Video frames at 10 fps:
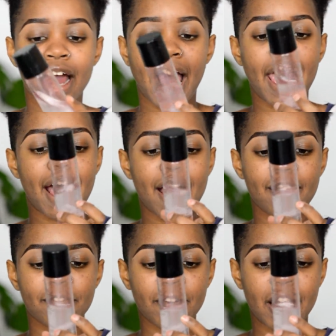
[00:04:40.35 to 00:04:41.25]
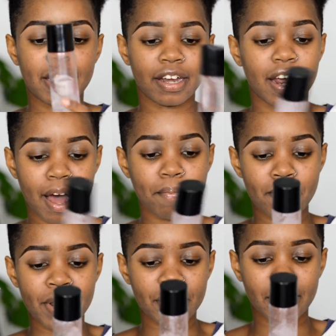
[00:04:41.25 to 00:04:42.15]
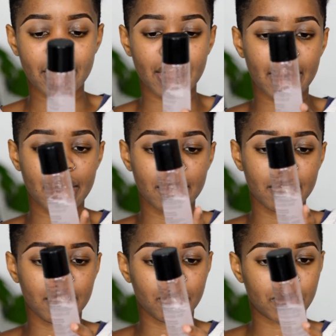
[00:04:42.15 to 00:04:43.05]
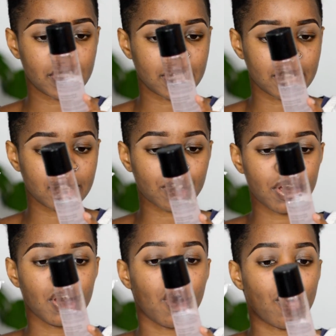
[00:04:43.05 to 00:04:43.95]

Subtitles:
I have a Mary Kay, what's this,